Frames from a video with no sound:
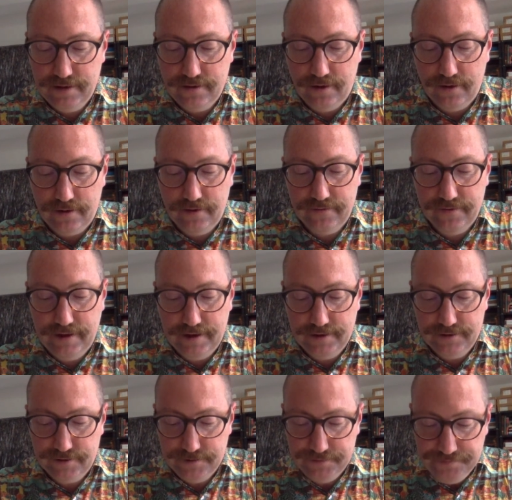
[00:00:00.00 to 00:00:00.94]
thought of
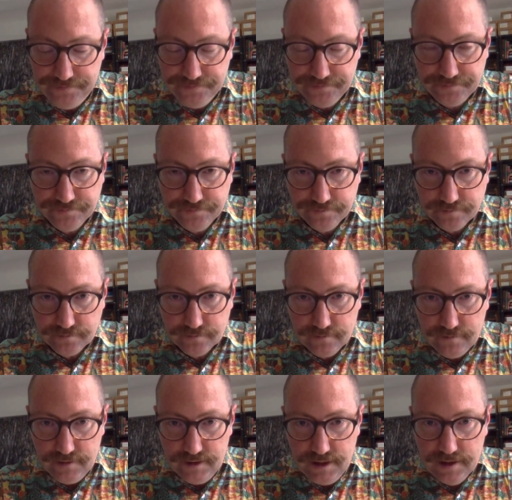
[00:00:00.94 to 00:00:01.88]
as
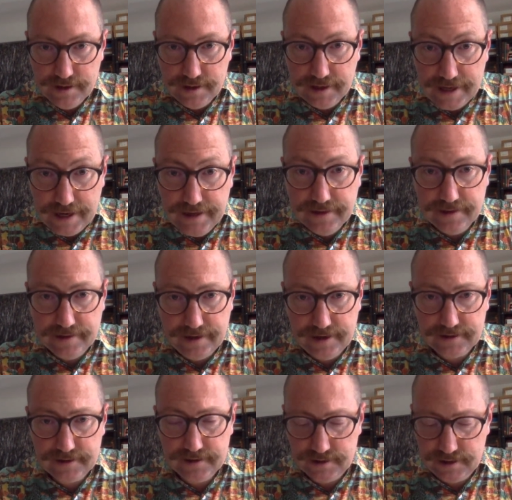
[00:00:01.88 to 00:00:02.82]
a negated
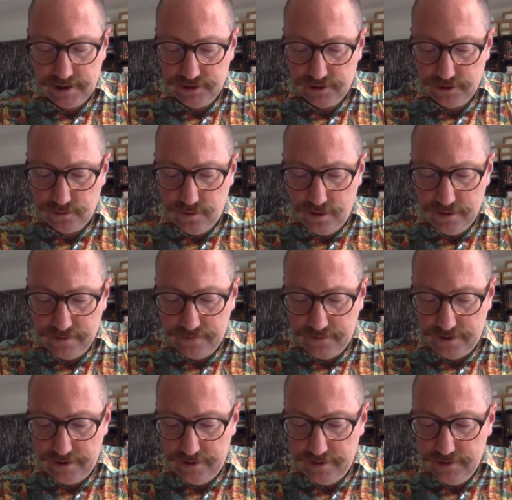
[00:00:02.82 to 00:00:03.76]
existential
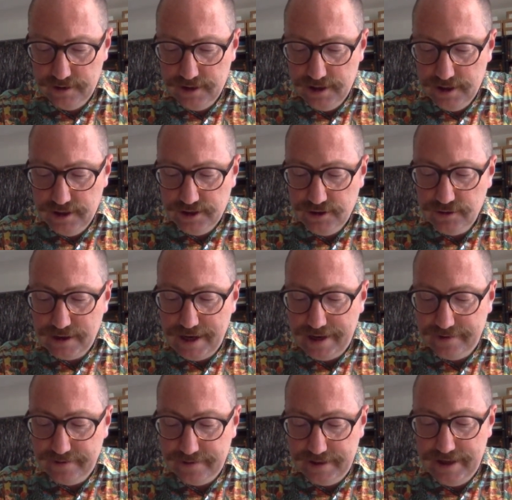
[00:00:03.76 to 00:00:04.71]
quantifier, you
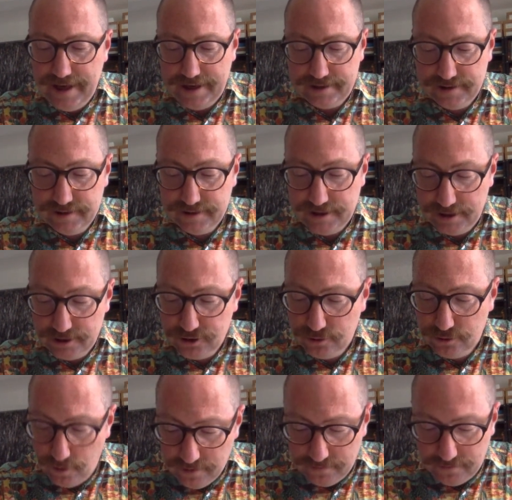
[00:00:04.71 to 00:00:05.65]
get the existential
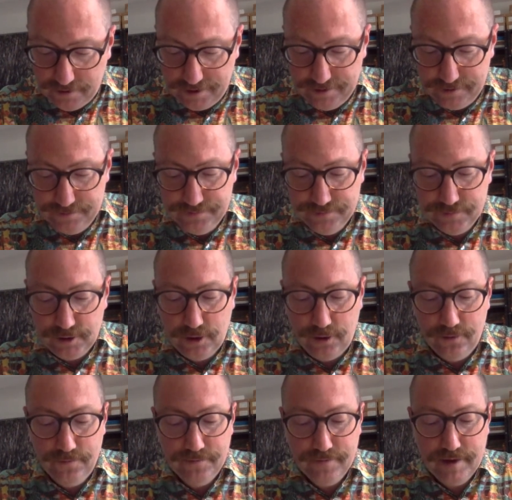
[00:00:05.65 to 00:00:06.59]
quantifier.
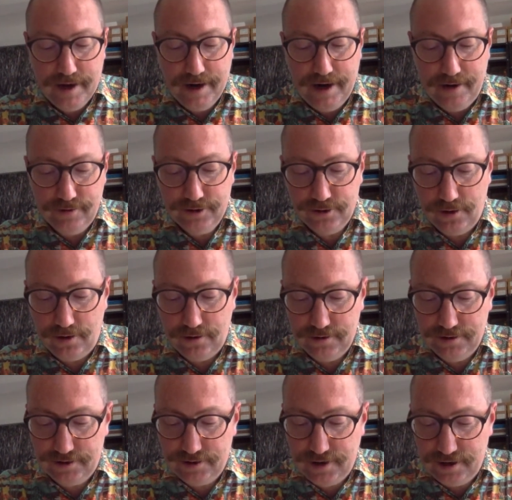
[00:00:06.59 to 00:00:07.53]
So
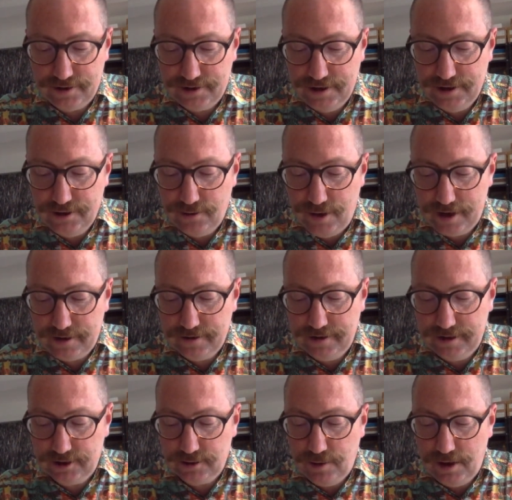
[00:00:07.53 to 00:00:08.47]
Aristotle is thus
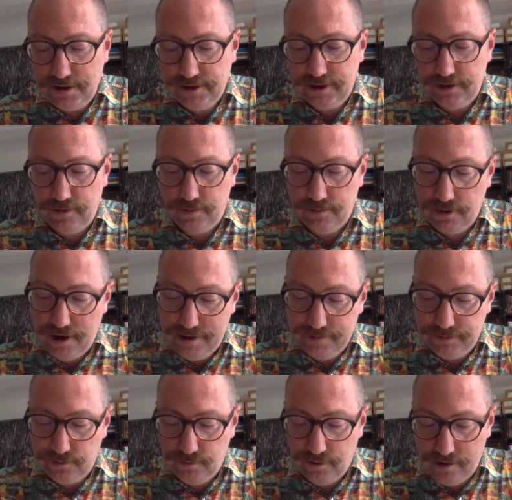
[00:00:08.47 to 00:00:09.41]
indirectly expressing, or
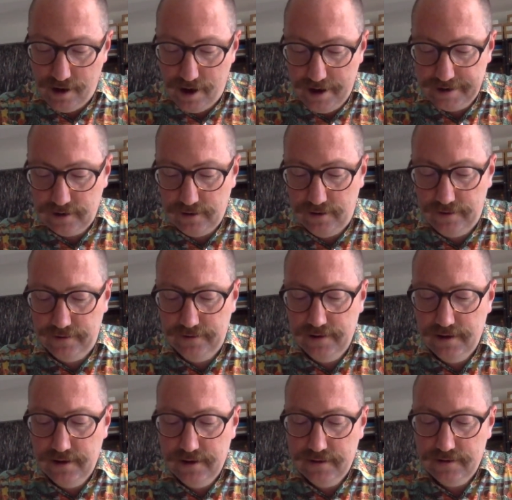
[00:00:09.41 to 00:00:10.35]
perhaps relying on,
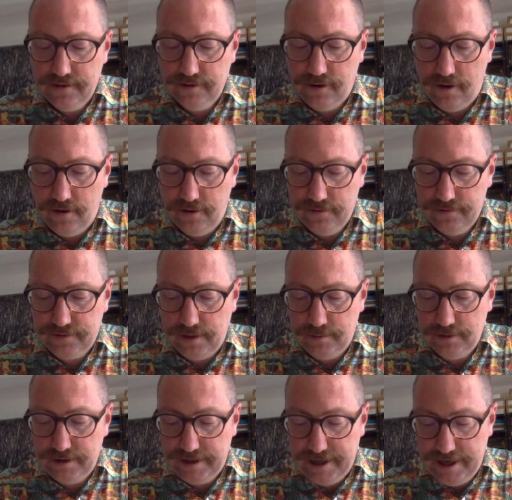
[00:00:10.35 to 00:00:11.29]
the law of
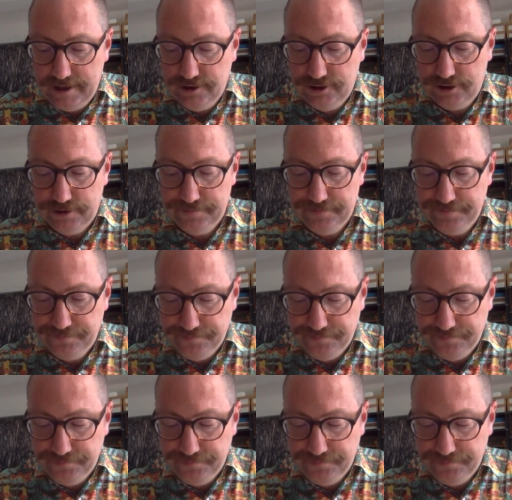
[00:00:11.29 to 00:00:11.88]
double negation.